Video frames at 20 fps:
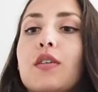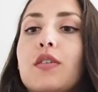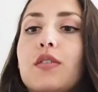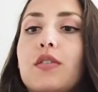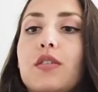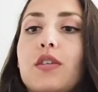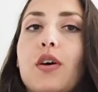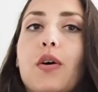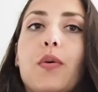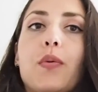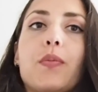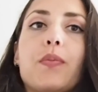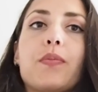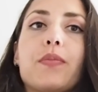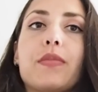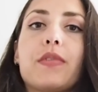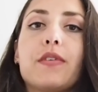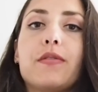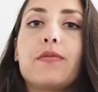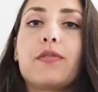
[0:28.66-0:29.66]
So
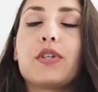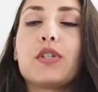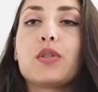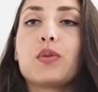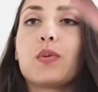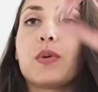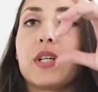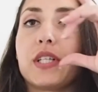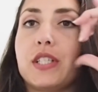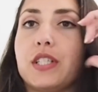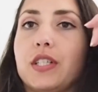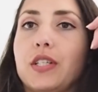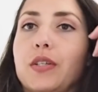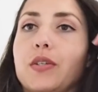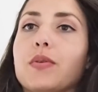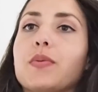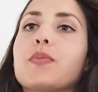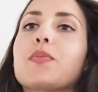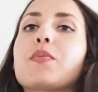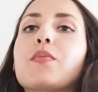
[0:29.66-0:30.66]
the first
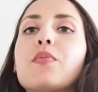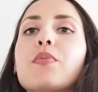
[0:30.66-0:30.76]
question.